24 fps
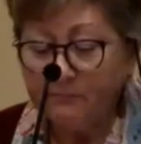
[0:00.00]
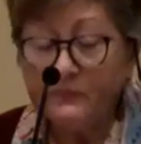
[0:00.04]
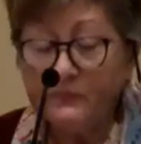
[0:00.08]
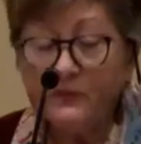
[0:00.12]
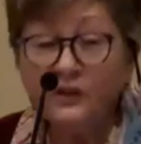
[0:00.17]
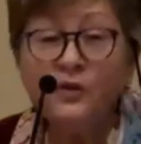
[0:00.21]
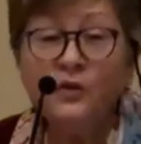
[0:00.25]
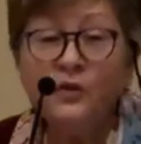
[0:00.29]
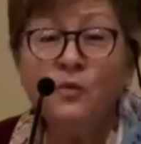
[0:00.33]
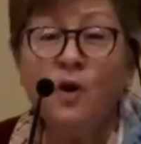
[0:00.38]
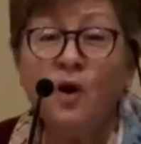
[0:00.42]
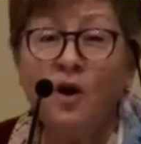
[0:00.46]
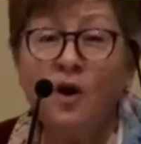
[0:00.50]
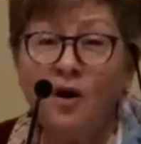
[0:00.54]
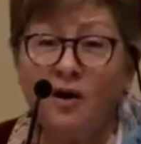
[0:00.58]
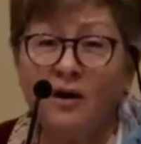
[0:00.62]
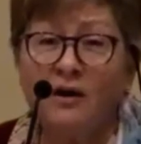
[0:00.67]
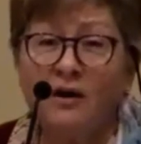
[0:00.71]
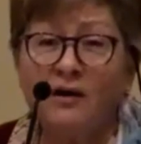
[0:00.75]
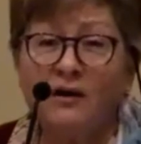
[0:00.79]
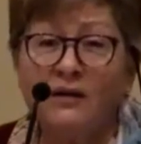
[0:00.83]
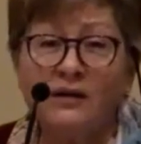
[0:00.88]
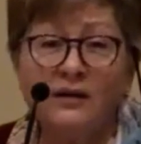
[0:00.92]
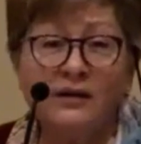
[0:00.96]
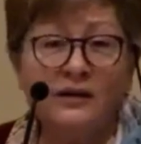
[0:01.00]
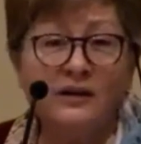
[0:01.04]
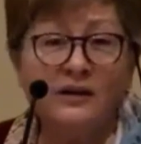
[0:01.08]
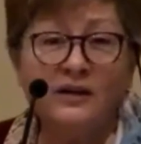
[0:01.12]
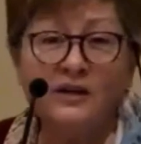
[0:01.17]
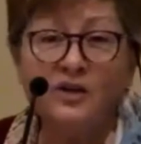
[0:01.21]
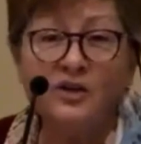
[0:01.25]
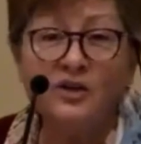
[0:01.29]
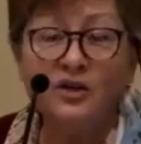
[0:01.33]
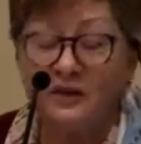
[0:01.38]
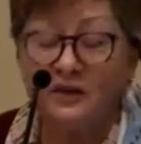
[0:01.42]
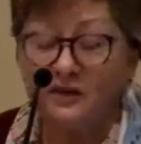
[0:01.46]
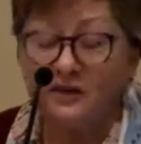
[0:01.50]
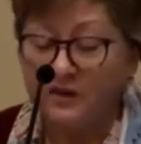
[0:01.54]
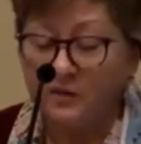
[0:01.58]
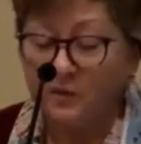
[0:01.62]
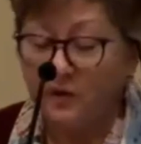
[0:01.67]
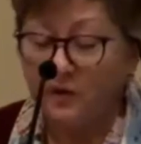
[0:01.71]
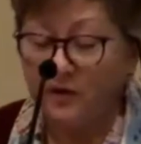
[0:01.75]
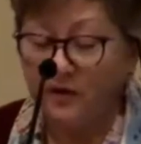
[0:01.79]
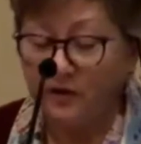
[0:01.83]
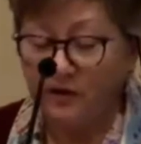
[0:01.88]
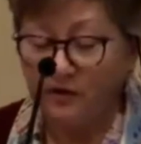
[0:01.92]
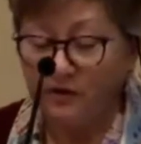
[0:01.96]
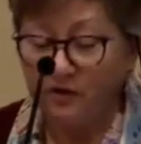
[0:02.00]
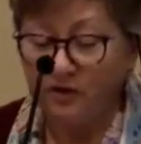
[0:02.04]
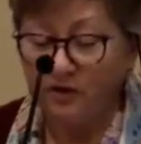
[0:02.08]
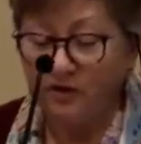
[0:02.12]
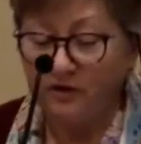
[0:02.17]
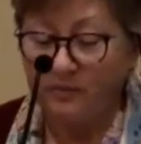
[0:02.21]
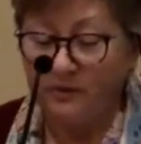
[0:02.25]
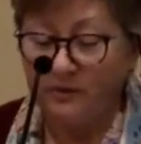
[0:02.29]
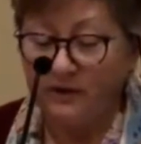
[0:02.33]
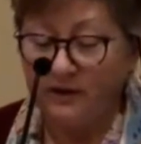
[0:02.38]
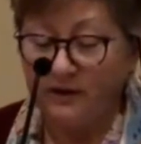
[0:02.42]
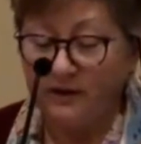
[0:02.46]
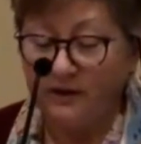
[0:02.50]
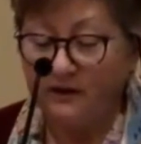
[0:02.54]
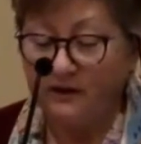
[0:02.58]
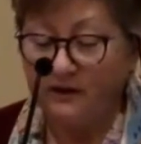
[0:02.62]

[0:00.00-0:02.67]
You are just where you should be.